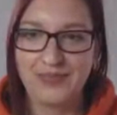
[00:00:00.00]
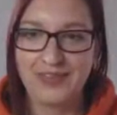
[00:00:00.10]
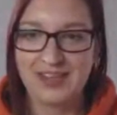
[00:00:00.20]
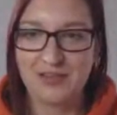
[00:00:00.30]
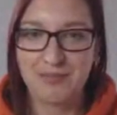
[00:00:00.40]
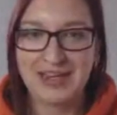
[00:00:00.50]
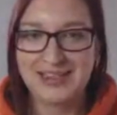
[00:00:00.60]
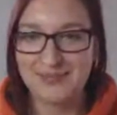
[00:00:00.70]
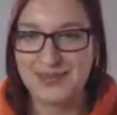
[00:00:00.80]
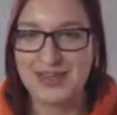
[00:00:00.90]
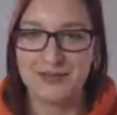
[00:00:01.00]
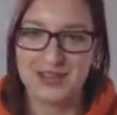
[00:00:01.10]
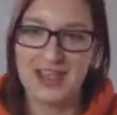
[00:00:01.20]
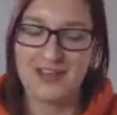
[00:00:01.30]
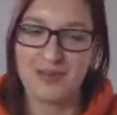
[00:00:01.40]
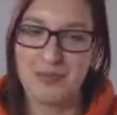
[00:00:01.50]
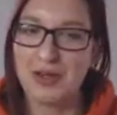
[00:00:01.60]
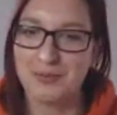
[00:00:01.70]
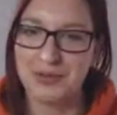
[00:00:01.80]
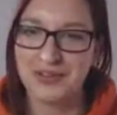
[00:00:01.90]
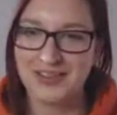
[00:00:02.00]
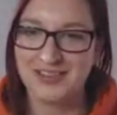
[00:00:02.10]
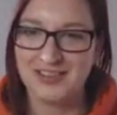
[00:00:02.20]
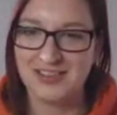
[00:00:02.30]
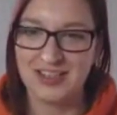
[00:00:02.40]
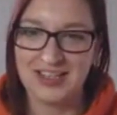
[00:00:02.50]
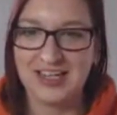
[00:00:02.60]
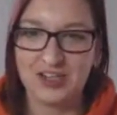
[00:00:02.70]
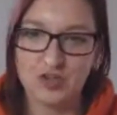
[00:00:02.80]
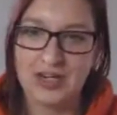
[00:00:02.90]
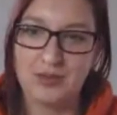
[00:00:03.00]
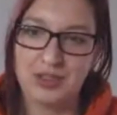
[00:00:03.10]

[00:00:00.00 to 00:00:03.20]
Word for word: So they've based themselves there for purpose so that they can trade with